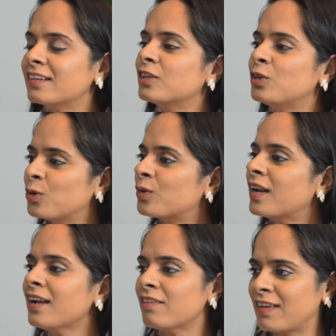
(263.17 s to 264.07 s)

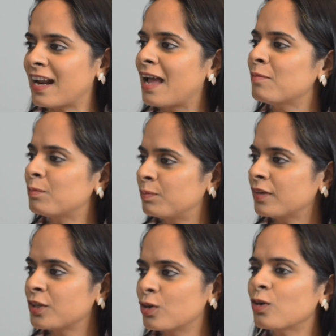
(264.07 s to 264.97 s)
During when I am
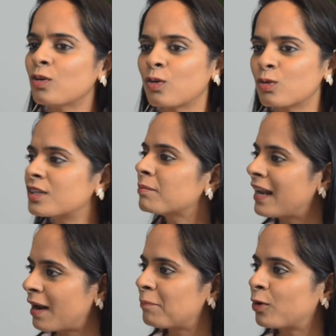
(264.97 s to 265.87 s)
closing my
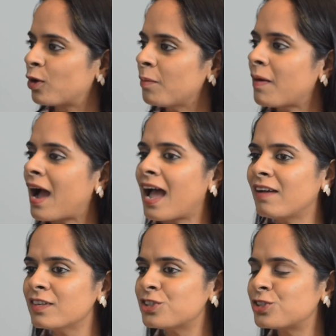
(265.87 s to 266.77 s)
laptop, I
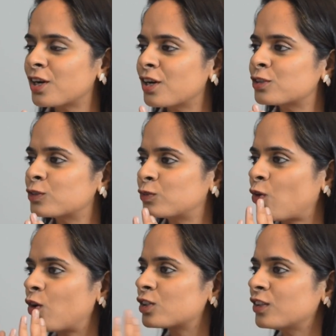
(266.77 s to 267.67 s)
will just
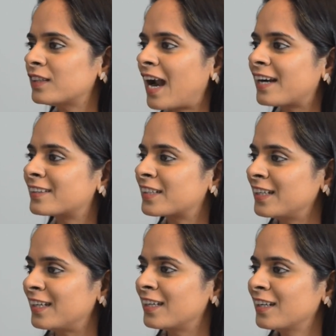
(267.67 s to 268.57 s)
focus on that
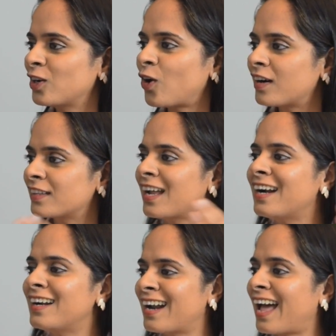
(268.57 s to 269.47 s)
3, not
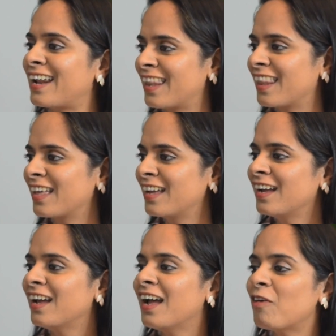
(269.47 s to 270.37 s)
that 9.
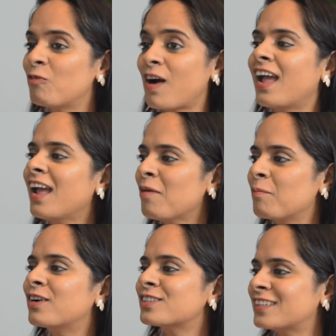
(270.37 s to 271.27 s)
Why?
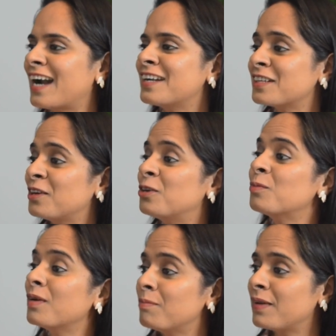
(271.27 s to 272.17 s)
Because that is a
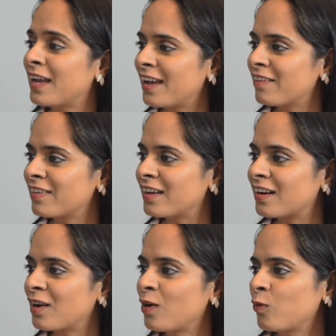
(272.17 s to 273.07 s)
human behavior.
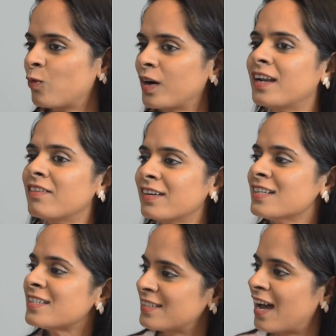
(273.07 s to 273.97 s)
Whatever
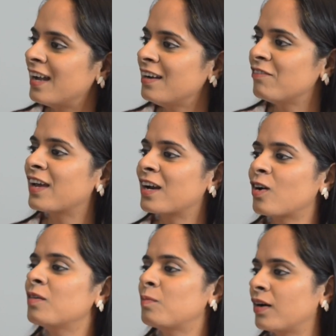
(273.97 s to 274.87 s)
is done, we are
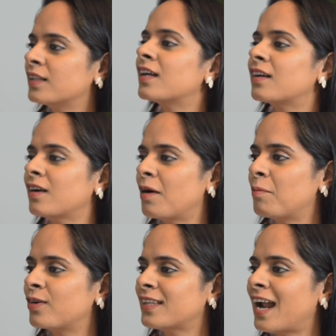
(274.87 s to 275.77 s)
not bothered
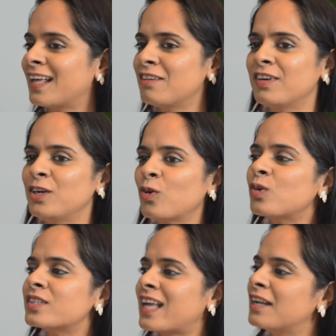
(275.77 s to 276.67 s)
about that, and we
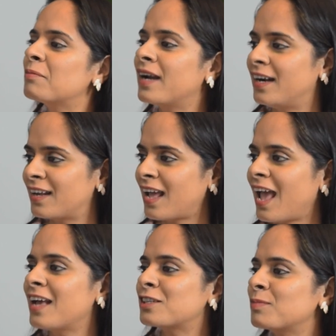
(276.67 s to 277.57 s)
don't celebrate
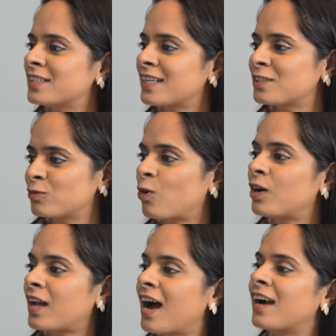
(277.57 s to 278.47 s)
as much as
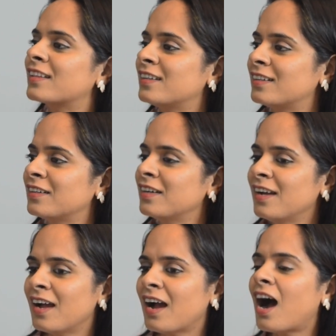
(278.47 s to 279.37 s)
what are the
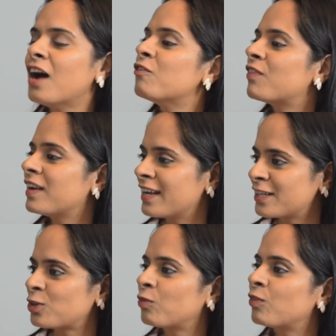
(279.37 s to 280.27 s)

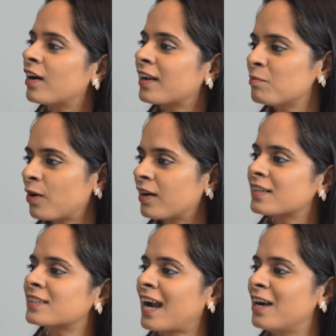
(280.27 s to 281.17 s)
unfinished or work in
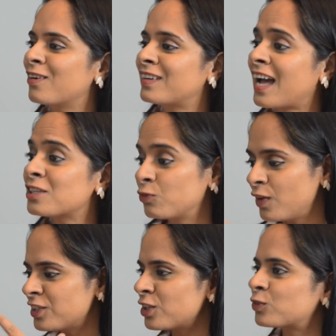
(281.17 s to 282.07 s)
progress kind of tasks.
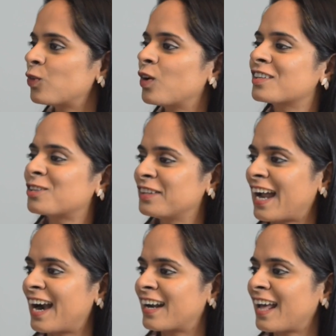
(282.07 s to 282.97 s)
We just focus on
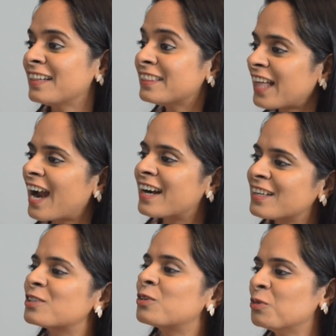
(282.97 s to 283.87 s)
that, and that
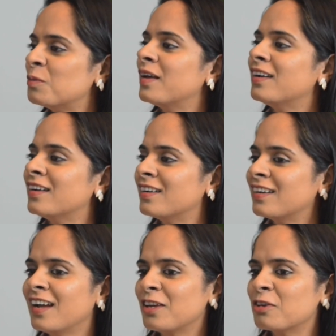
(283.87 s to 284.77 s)
is human
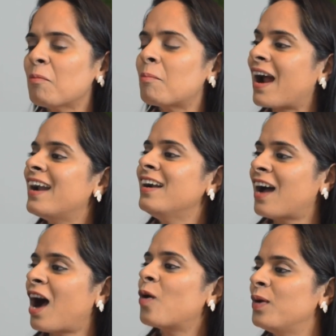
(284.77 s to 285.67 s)
mind,
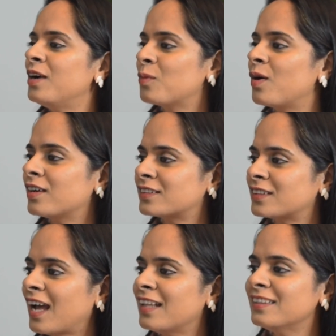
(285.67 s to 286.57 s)
how it works.
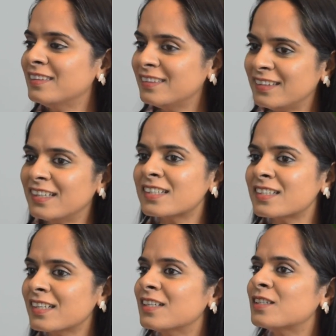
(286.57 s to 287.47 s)
And this
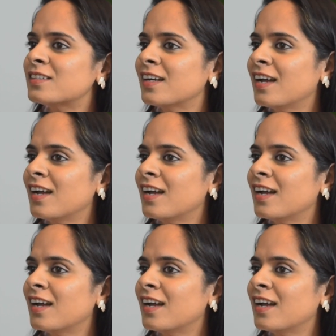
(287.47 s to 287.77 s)
is